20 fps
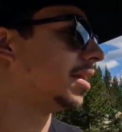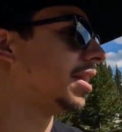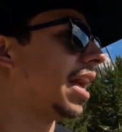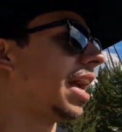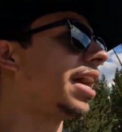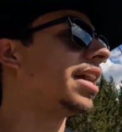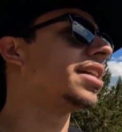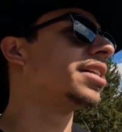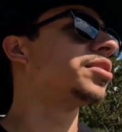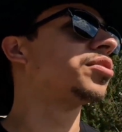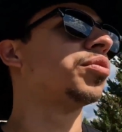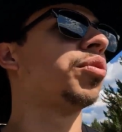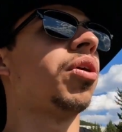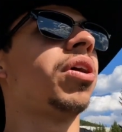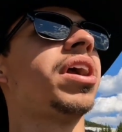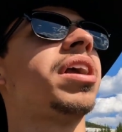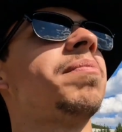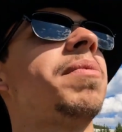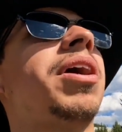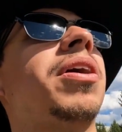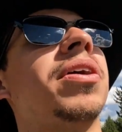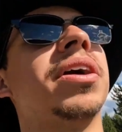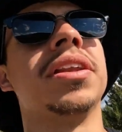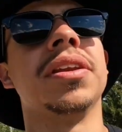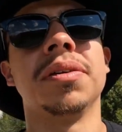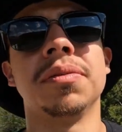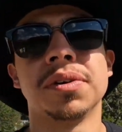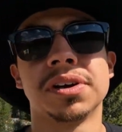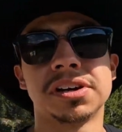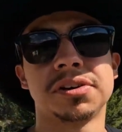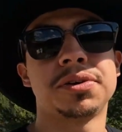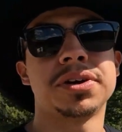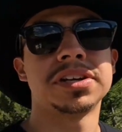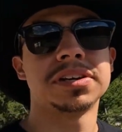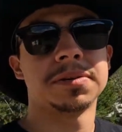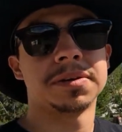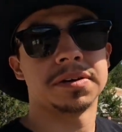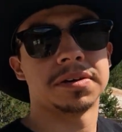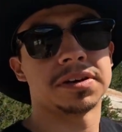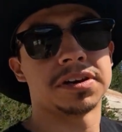that is Roaring Mountain. We're going
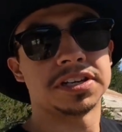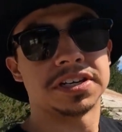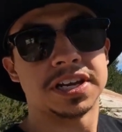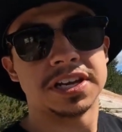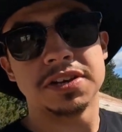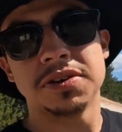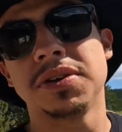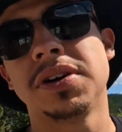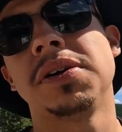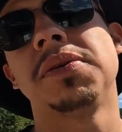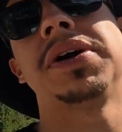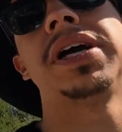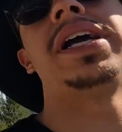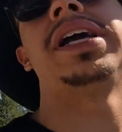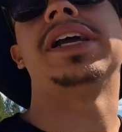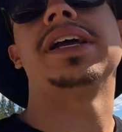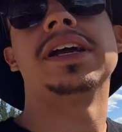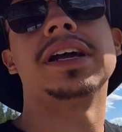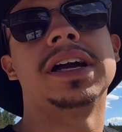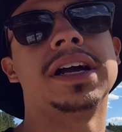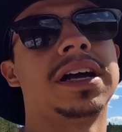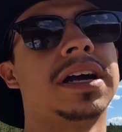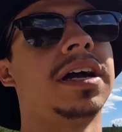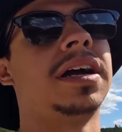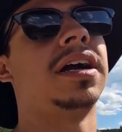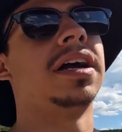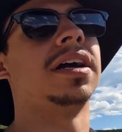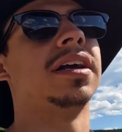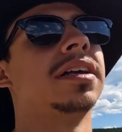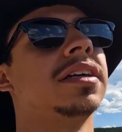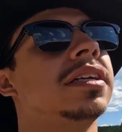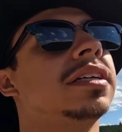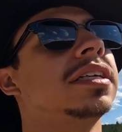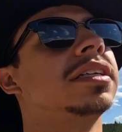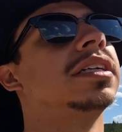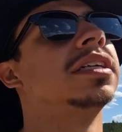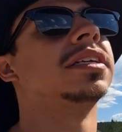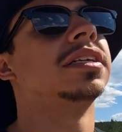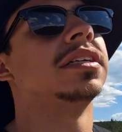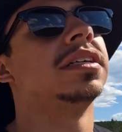to continue our way. We're
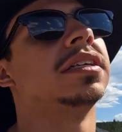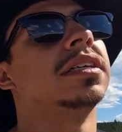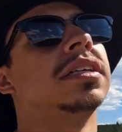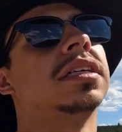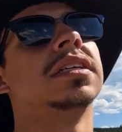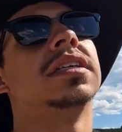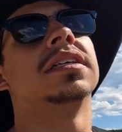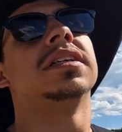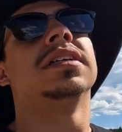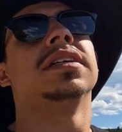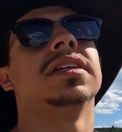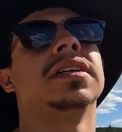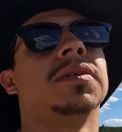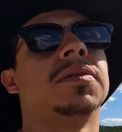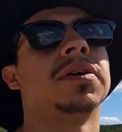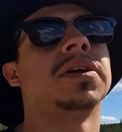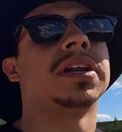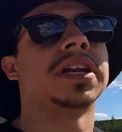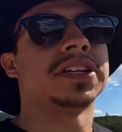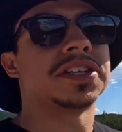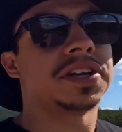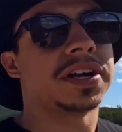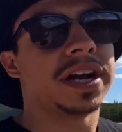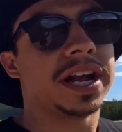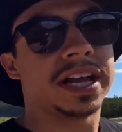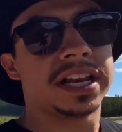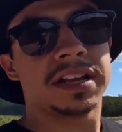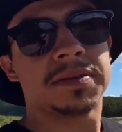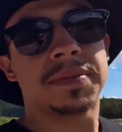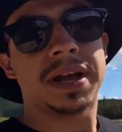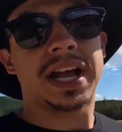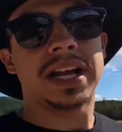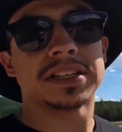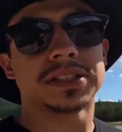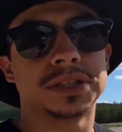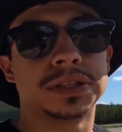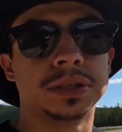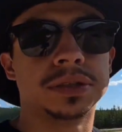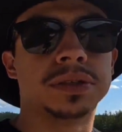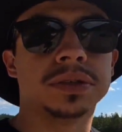gonna start heading
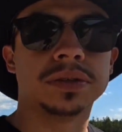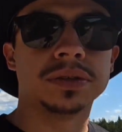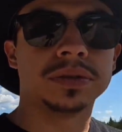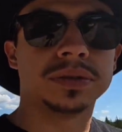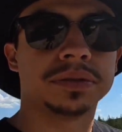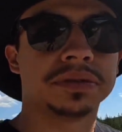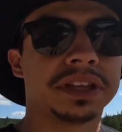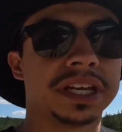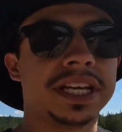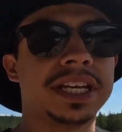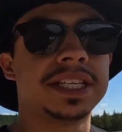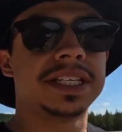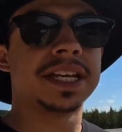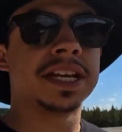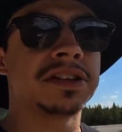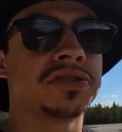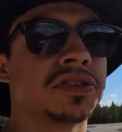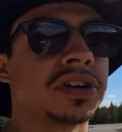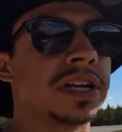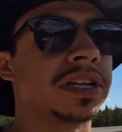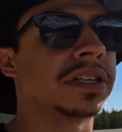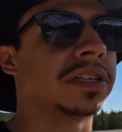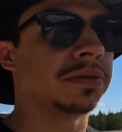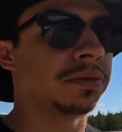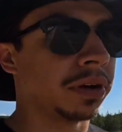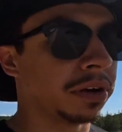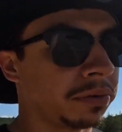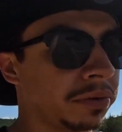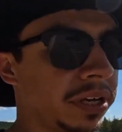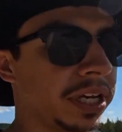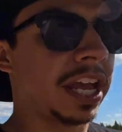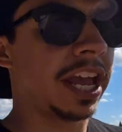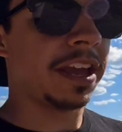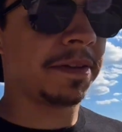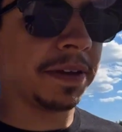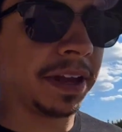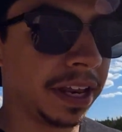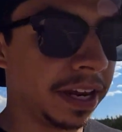back to the east entrance where we came